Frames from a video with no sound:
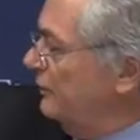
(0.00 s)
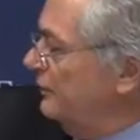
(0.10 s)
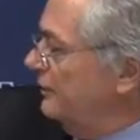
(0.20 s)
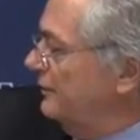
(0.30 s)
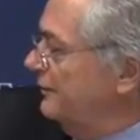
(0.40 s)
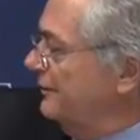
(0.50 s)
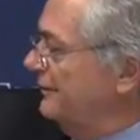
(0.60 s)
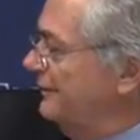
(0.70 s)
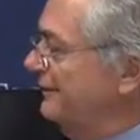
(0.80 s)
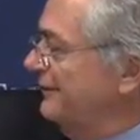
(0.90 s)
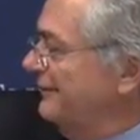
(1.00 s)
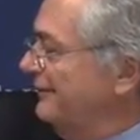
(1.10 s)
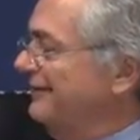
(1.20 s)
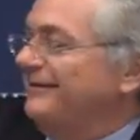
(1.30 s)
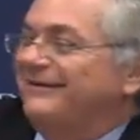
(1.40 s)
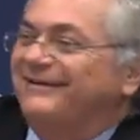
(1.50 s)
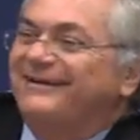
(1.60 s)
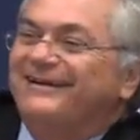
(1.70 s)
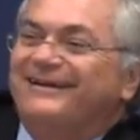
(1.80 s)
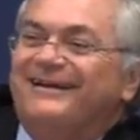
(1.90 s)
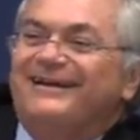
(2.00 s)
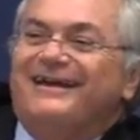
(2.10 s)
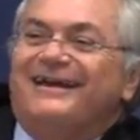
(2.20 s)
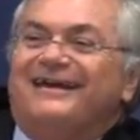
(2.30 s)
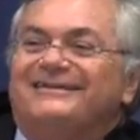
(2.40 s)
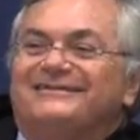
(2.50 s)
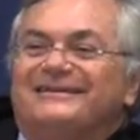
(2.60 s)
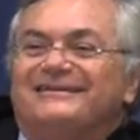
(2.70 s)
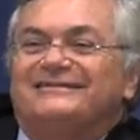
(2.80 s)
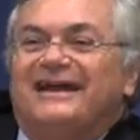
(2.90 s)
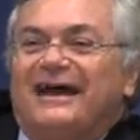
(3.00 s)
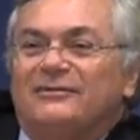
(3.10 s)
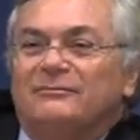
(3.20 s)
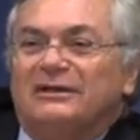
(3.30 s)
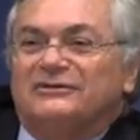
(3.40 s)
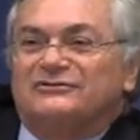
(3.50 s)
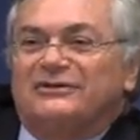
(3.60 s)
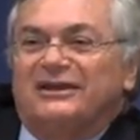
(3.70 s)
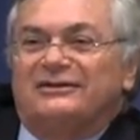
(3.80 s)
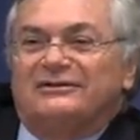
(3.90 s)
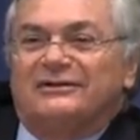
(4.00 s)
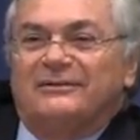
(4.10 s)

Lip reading: I wish you wouldn't ask that. Administrator, which I don't like.